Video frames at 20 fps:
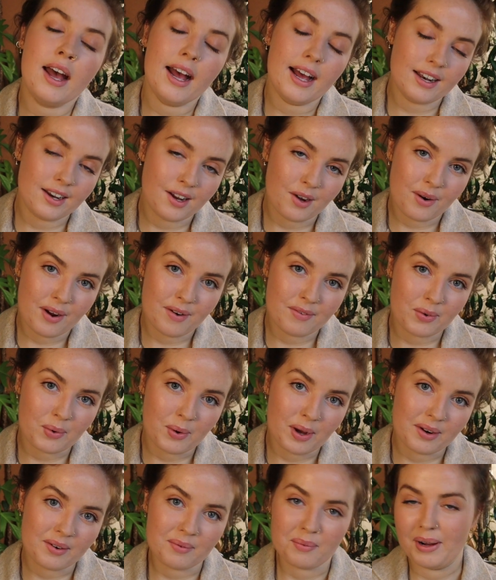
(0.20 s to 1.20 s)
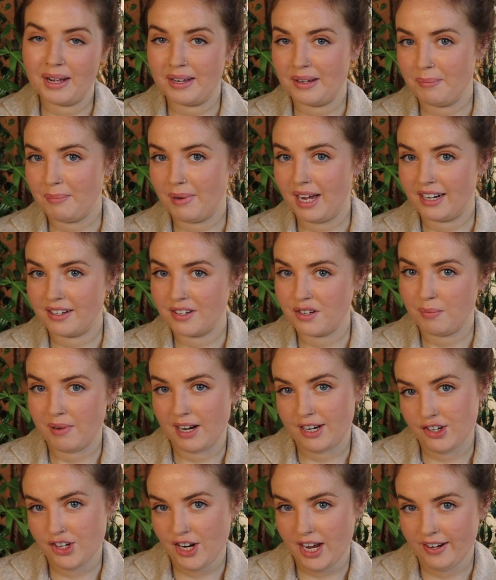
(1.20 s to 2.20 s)
Hello everyone, welcome back to
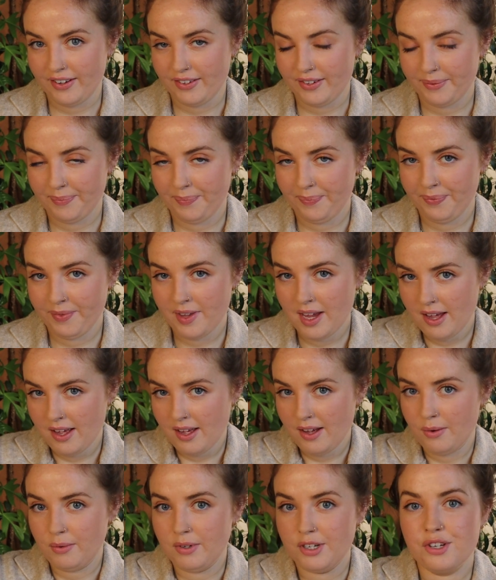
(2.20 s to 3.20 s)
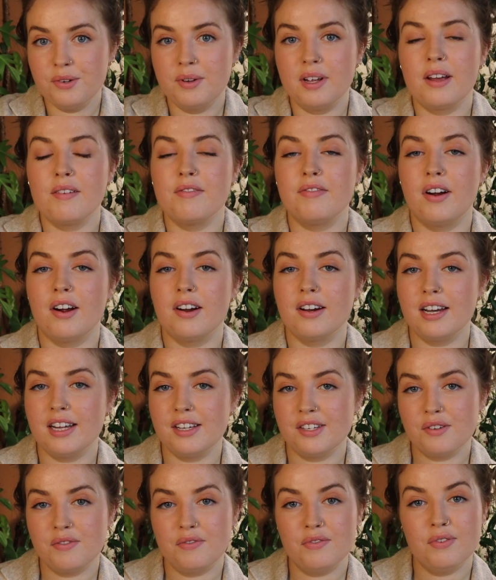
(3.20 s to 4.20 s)
my channel. We're doing a far
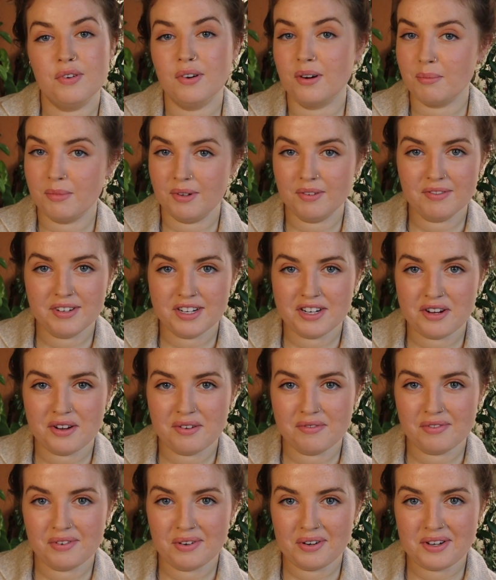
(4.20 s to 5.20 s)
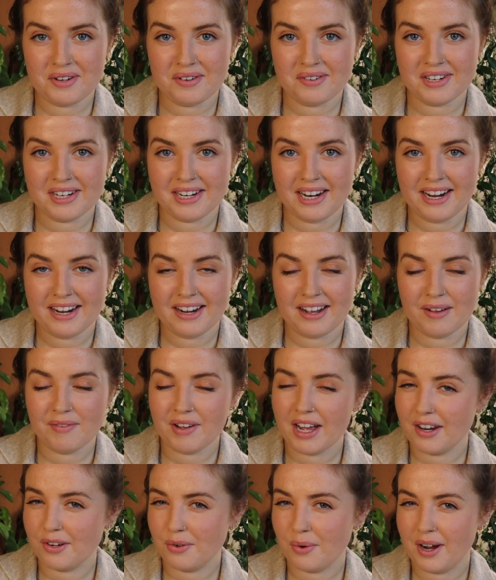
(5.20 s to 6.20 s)
less formal video for you today. I've
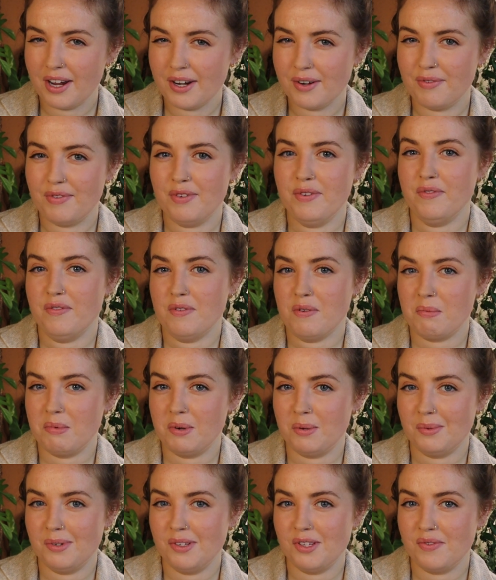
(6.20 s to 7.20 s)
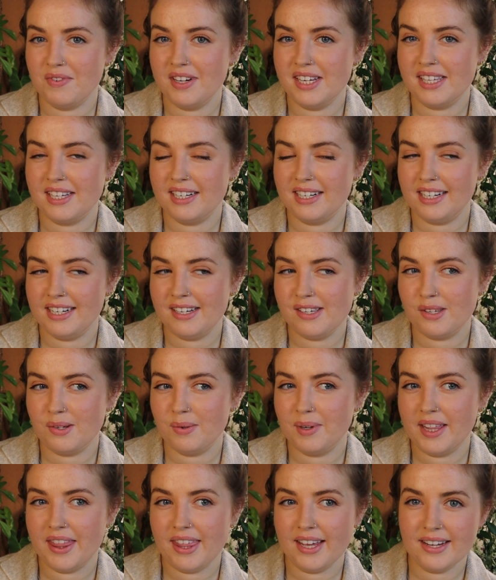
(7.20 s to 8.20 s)
had quite a few formal ones recently,
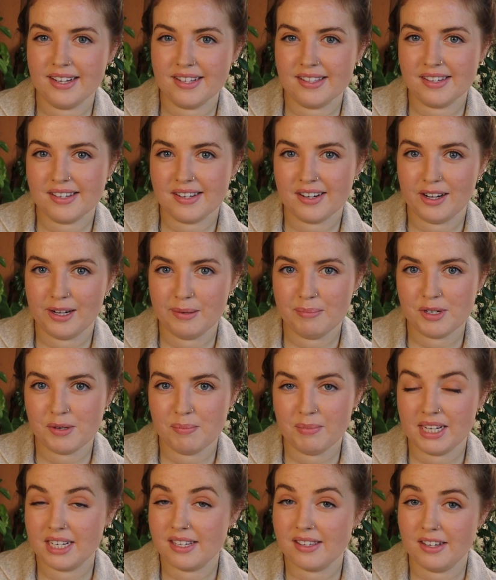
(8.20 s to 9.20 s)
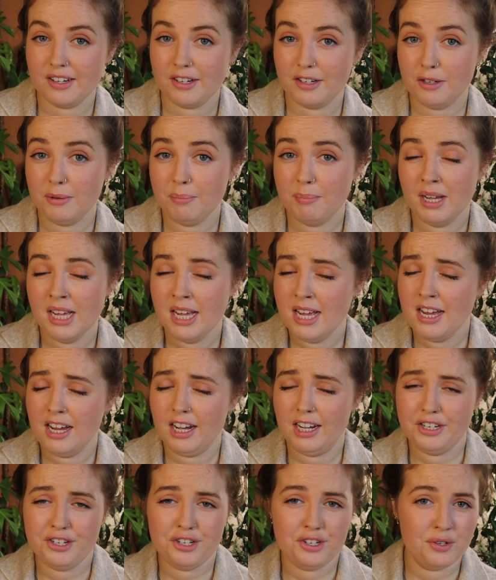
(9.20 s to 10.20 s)
so I think it's time to mix it up.
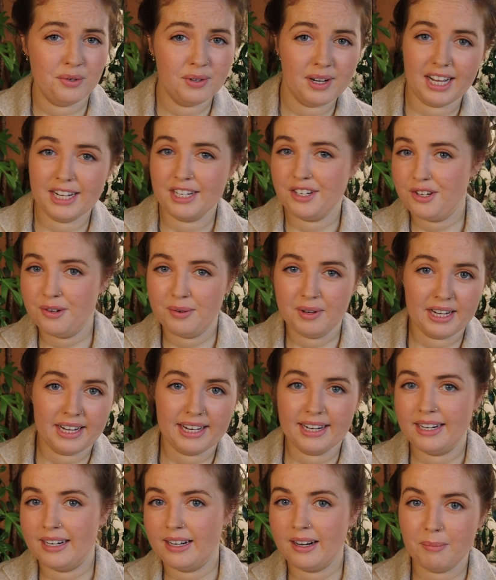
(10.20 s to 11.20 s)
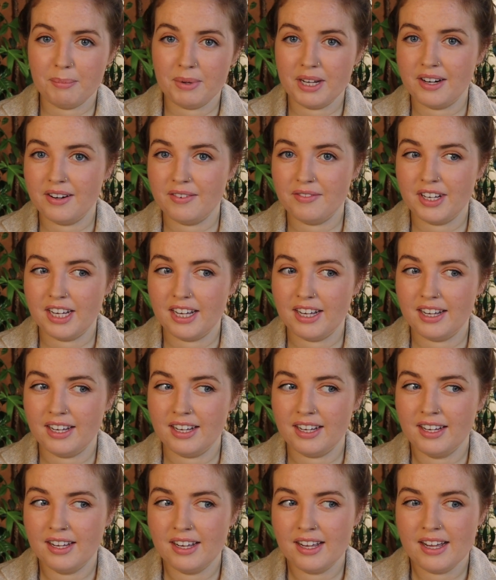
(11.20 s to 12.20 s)
I do like doing a little bit of a